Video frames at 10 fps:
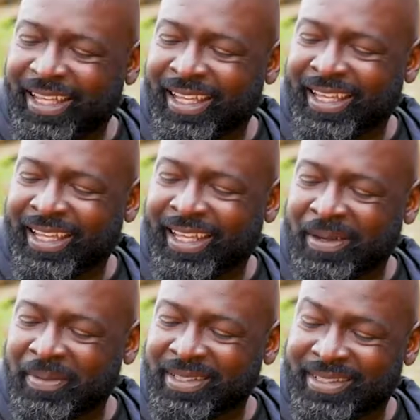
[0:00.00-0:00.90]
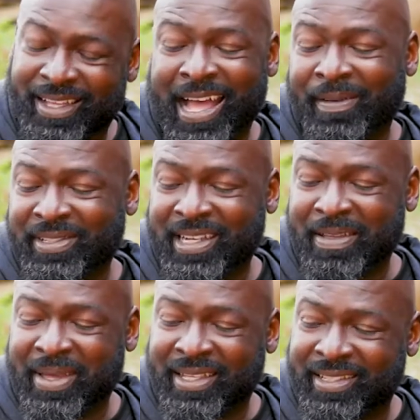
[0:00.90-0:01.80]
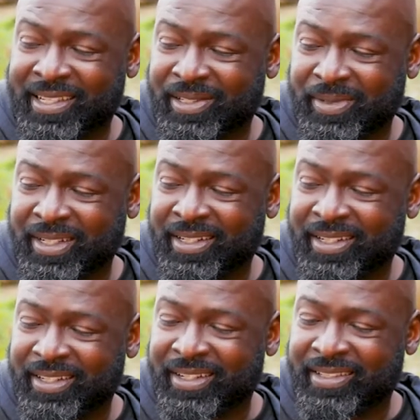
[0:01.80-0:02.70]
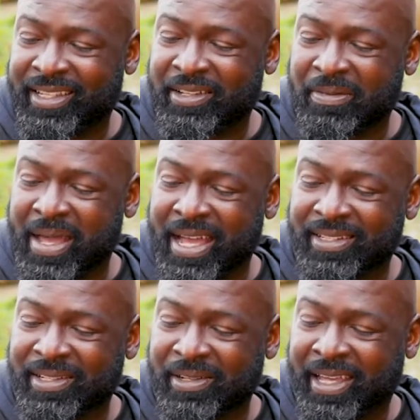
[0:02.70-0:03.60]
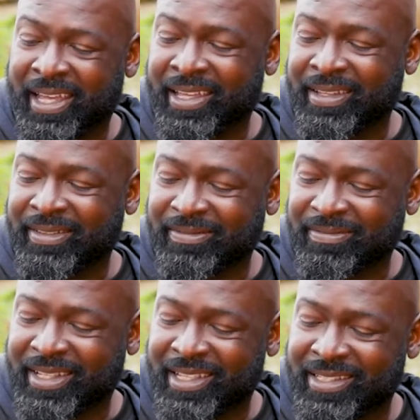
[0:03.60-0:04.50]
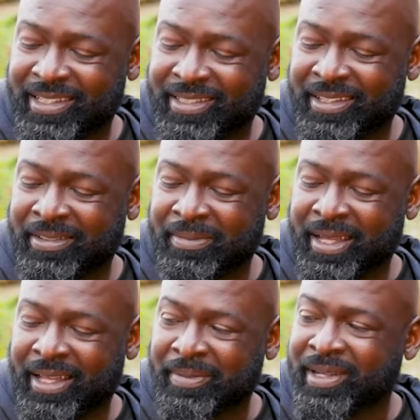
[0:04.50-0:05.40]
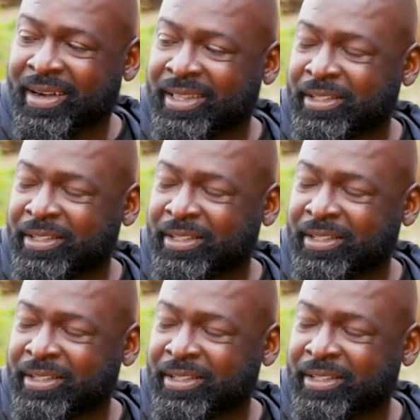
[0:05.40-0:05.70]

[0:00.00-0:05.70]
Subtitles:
And I'm going to say, obviously, that makes this one the single batch. So A is the single batch. I'm sorry, the